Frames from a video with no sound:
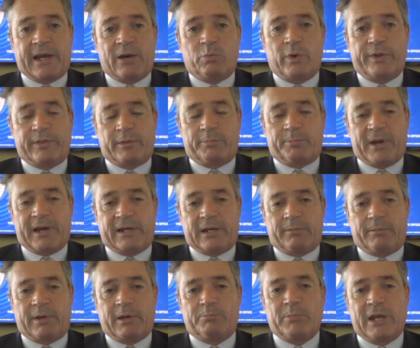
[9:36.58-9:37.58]
now with the
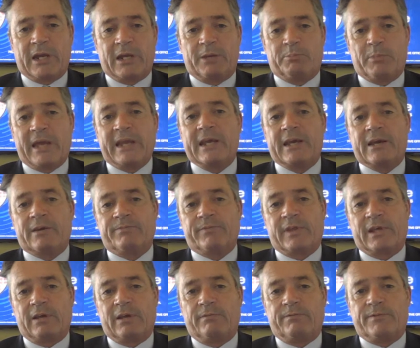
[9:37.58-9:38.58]
pandemic. Many
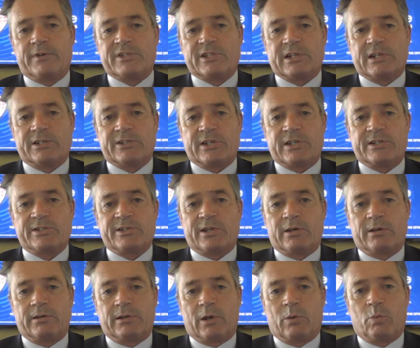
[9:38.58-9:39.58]
of the facilities
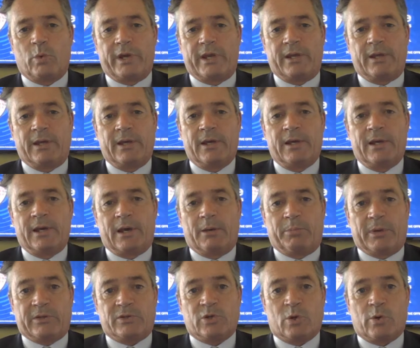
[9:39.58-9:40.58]
that we
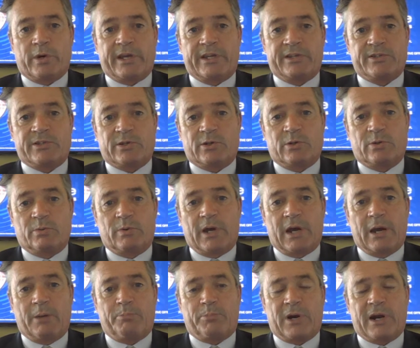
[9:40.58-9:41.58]
have been talking to
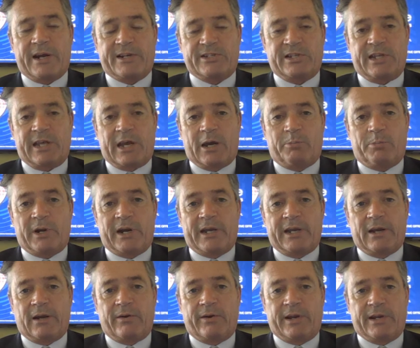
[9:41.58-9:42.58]
prior to the
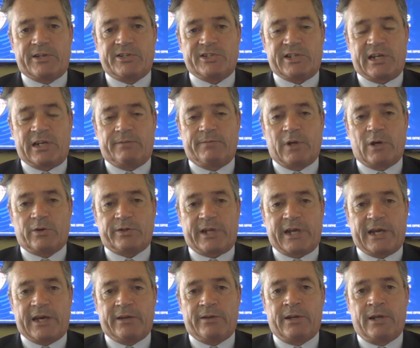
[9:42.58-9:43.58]
outbreak are in a state of
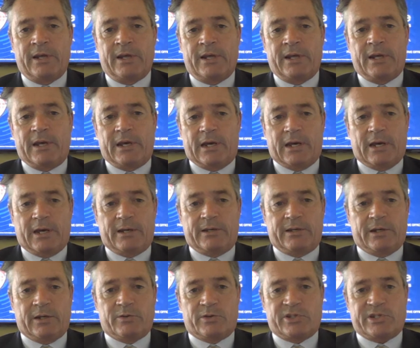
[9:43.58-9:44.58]
lockdown.
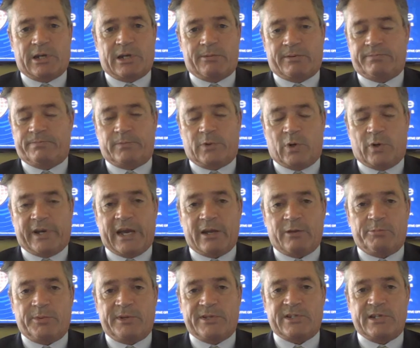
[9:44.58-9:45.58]
Some have gone
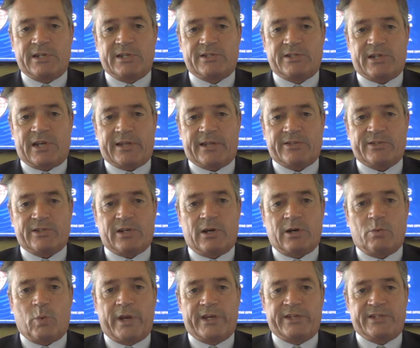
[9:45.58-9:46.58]
out of business, others
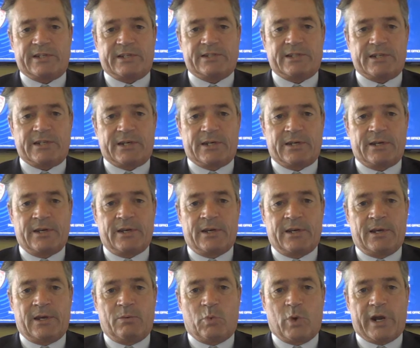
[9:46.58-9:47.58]
are waiting to
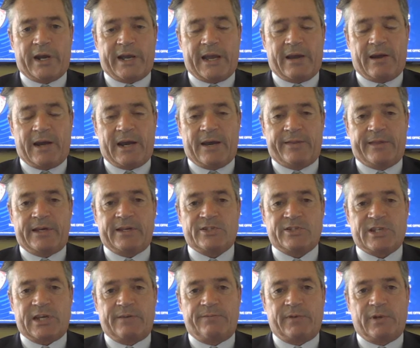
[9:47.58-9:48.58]
work out how they
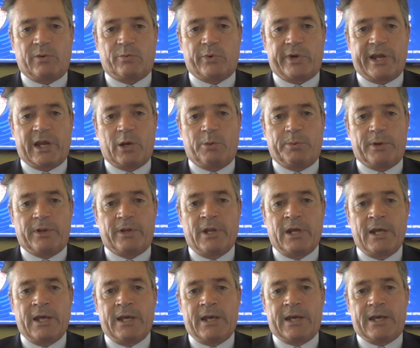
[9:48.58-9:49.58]
can safely
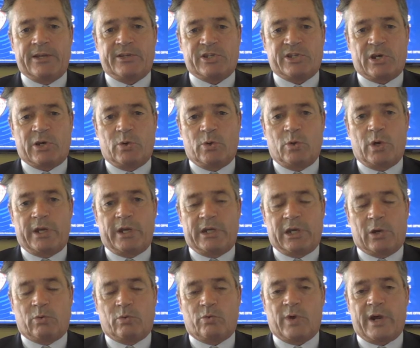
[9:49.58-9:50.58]
reopen. And so,
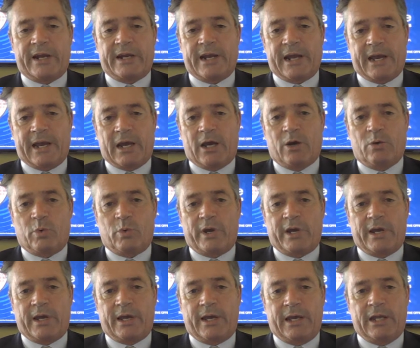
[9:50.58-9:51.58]
right now
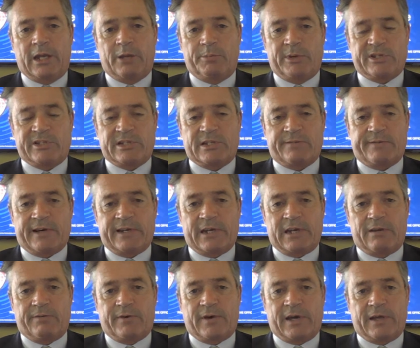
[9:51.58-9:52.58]
we're in the business of
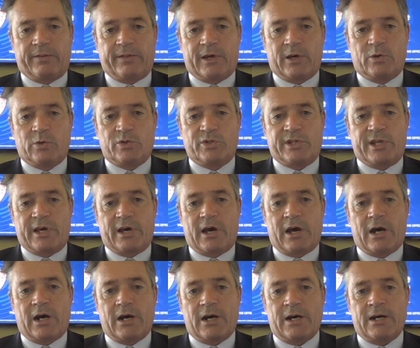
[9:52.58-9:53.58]
identifying those that
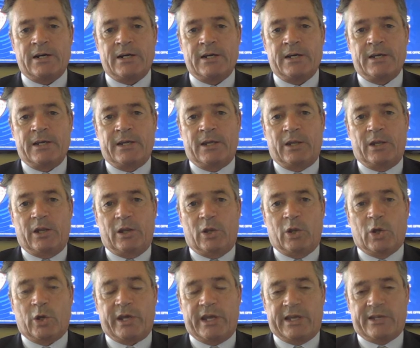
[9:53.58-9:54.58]
are
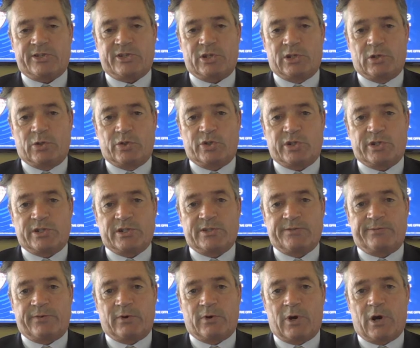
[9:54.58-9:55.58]
looking at
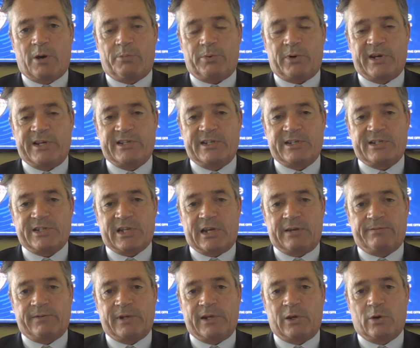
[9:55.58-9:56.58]
solutions for operating
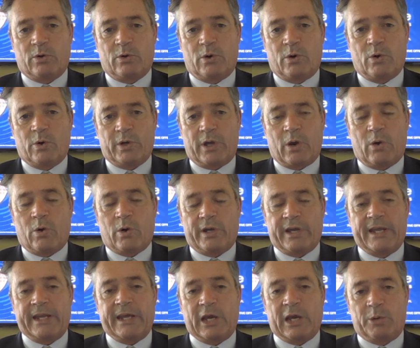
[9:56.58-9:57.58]
safely
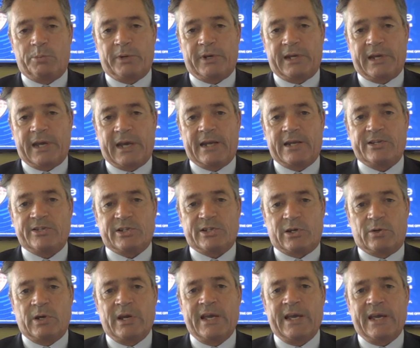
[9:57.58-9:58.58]
or getting open again. And
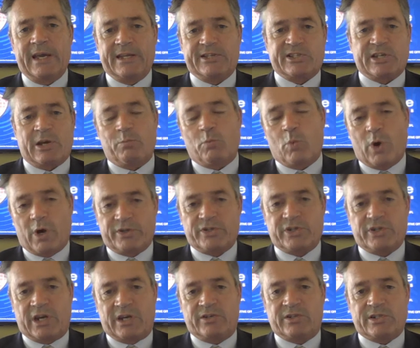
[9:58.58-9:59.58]
so it
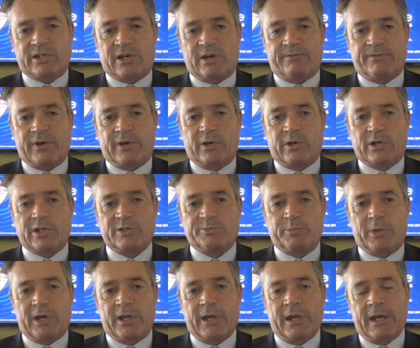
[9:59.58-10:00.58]
somewhat changes our focus.
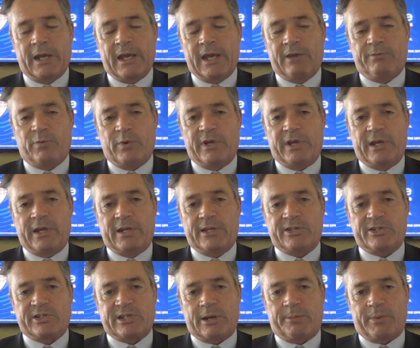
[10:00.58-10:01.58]
But if we
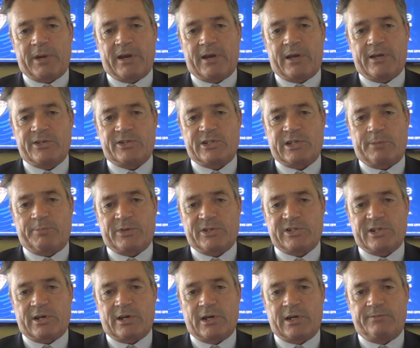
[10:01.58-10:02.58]
step
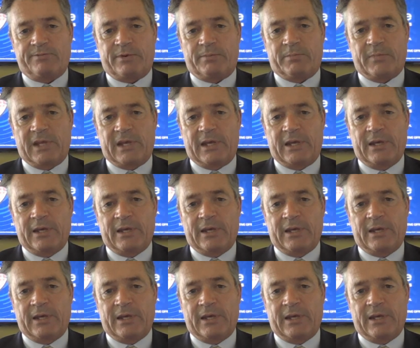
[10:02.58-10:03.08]
aside from